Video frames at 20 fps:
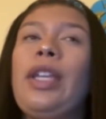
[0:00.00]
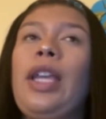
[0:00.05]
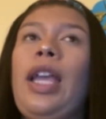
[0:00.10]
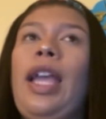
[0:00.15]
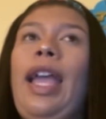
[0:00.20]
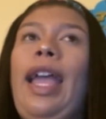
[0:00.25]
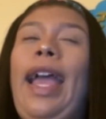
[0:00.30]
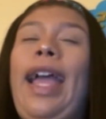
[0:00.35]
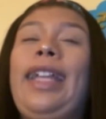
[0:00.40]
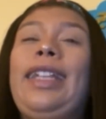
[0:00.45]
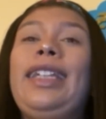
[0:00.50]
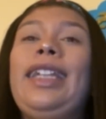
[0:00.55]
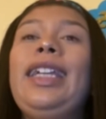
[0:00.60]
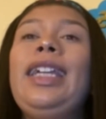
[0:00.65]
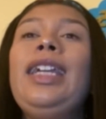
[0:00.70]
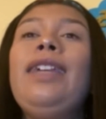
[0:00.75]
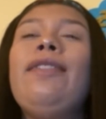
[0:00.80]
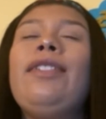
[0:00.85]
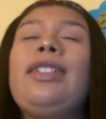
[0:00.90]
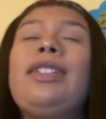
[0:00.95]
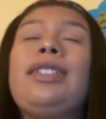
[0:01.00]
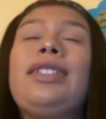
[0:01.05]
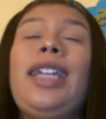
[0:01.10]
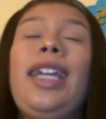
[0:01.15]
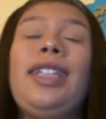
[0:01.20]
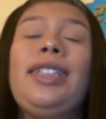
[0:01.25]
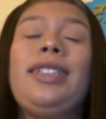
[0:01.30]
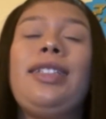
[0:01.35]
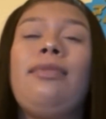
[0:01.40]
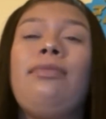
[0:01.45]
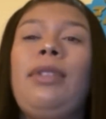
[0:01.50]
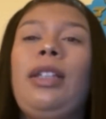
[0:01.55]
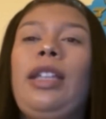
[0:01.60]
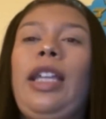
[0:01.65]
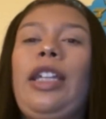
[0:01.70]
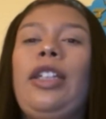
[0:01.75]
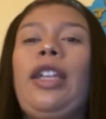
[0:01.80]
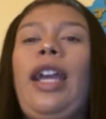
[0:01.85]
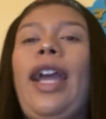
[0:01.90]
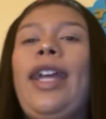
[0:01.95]
And he even texted me,
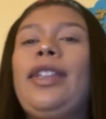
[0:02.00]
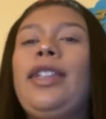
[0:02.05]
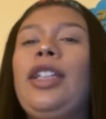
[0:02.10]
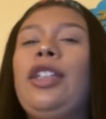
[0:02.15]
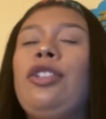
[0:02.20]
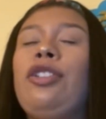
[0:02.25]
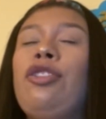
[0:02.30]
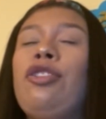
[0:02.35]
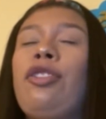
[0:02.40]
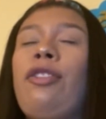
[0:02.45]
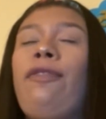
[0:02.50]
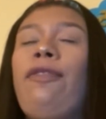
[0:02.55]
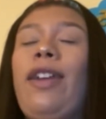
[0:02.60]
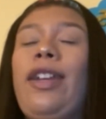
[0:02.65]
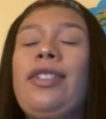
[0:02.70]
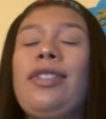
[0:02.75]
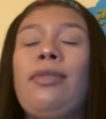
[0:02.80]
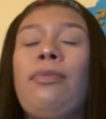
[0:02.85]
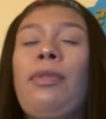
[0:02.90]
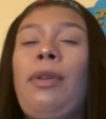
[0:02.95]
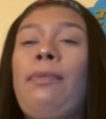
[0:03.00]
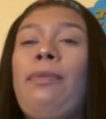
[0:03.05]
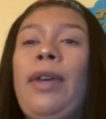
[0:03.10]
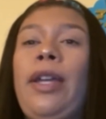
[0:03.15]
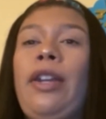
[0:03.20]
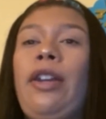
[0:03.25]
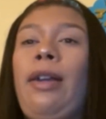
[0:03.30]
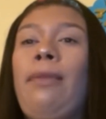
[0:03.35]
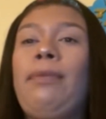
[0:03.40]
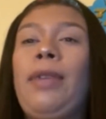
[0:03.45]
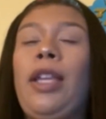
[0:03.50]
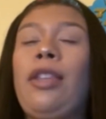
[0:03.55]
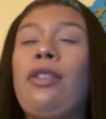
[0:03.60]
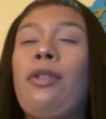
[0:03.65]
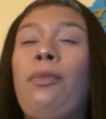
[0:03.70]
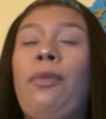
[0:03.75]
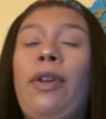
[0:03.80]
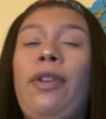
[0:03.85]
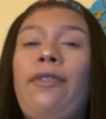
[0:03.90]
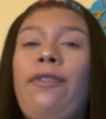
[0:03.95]
like, I think you should find someone better. I'm not the
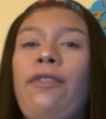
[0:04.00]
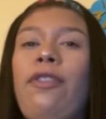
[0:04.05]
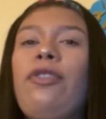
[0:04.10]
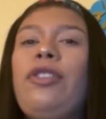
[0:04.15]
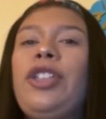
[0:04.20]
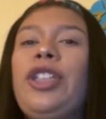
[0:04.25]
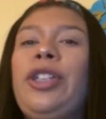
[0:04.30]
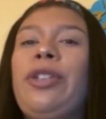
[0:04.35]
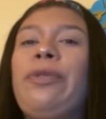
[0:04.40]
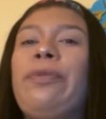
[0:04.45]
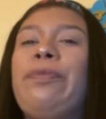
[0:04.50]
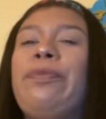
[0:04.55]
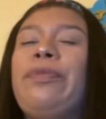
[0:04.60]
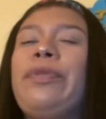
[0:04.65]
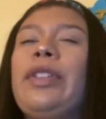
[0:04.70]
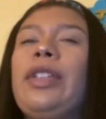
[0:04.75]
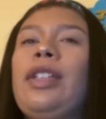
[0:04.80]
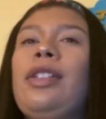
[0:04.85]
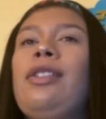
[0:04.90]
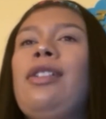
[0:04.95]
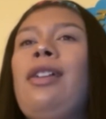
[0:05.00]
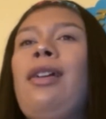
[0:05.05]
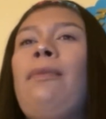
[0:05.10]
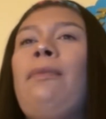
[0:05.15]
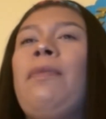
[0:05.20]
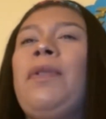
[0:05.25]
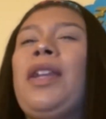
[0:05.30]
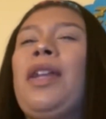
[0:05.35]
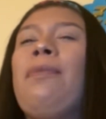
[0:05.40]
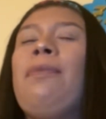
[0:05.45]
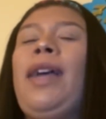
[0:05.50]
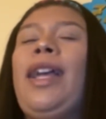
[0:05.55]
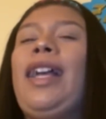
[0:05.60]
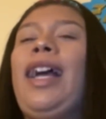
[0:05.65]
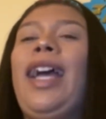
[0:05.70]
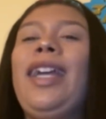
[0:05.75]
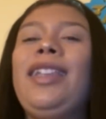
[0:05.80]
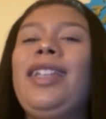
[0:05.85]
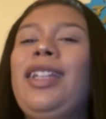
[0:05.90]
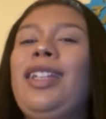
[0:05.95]
one for you. But I'm like,
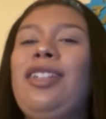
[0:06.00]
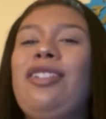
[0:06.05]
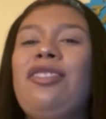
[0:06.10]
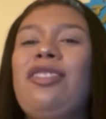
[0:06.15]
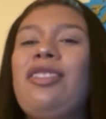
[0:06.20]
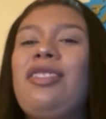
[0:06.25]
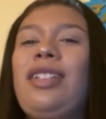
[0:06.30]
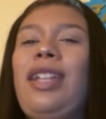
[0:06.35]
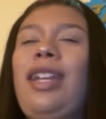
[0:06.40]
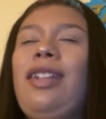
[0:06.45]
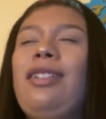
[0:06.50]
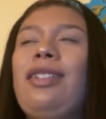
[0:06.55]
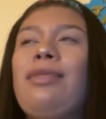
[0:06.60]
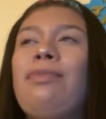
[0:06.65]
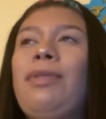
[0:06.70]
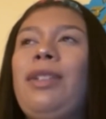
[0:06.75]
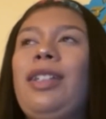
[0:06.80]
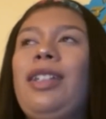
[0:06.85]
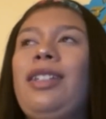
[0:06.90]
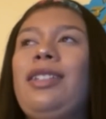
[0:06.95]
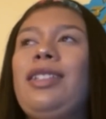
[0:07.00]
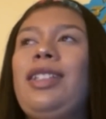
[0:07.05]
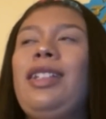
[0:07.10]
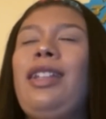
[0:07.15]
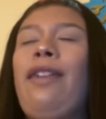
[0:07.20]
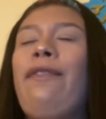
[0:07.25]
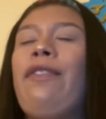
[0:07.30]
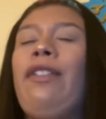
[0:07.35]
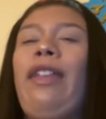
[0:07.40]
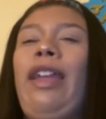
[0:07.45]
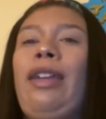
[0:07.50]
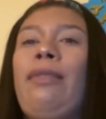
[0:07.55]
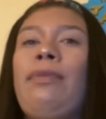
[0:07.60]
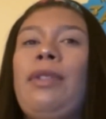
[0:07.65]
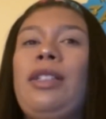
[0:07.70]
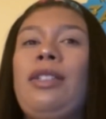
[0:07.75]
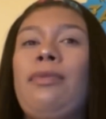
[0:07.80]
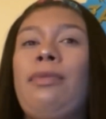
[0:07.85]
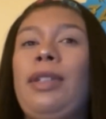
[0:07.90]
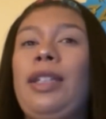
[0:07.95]
I think he's just saying this because he never liked me
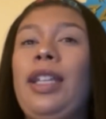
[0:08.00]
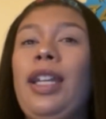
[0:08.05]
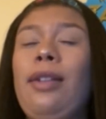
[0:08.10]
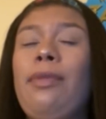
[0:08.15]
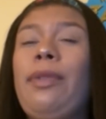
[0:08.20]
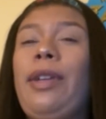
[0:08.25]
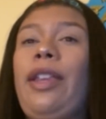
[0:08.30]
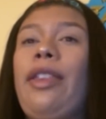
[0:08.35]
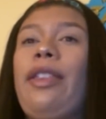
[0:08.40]
to begin with.